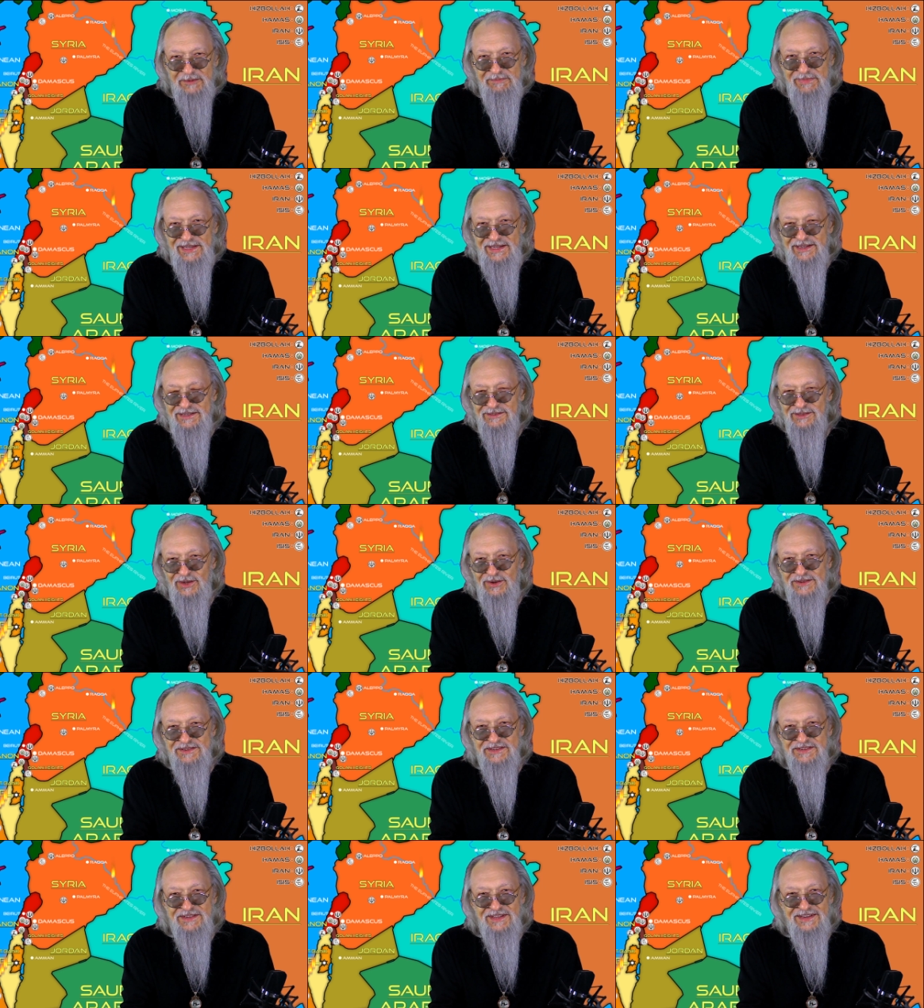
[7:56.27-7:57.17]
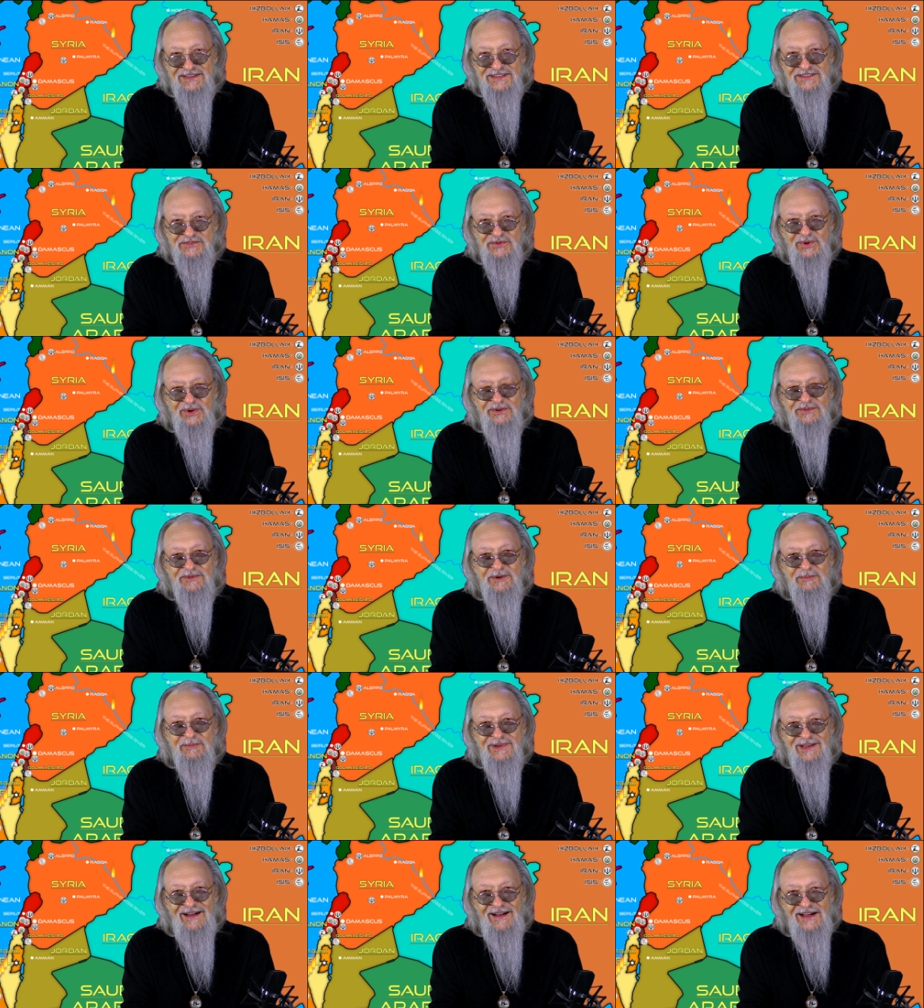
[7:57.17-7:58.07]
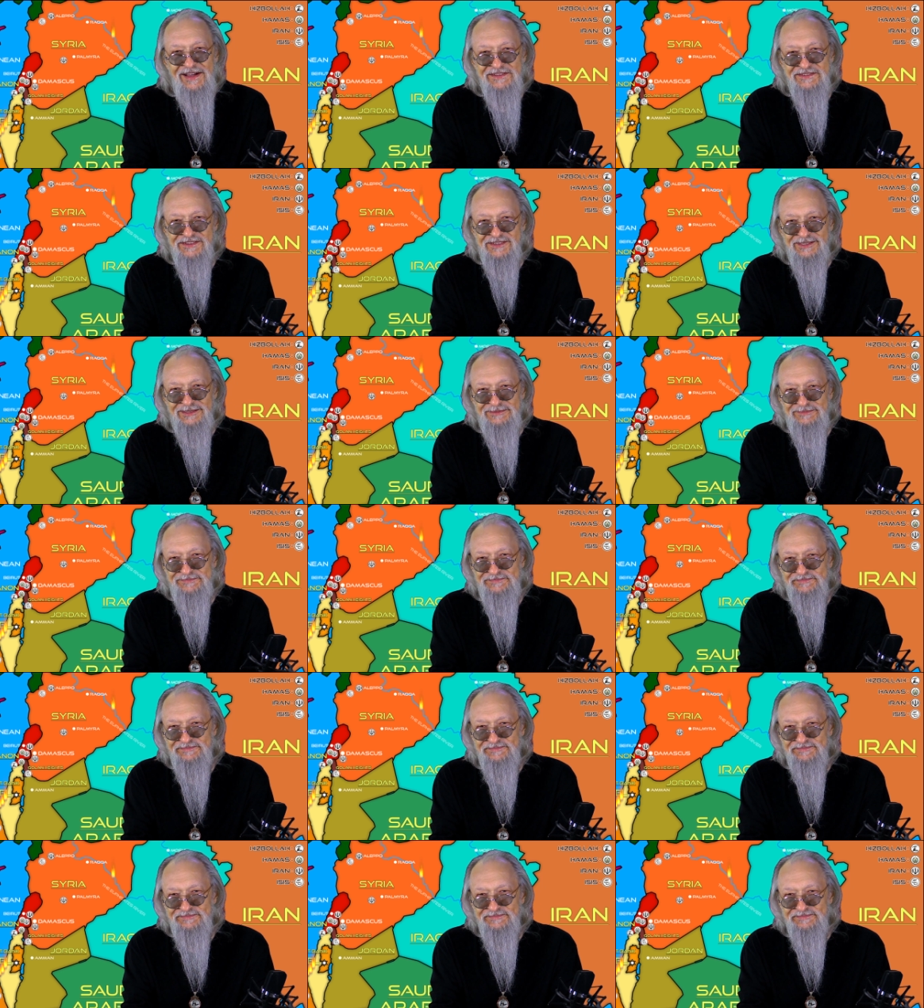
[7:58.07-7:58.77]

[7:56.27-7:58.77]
being launched at Israel from Gaza.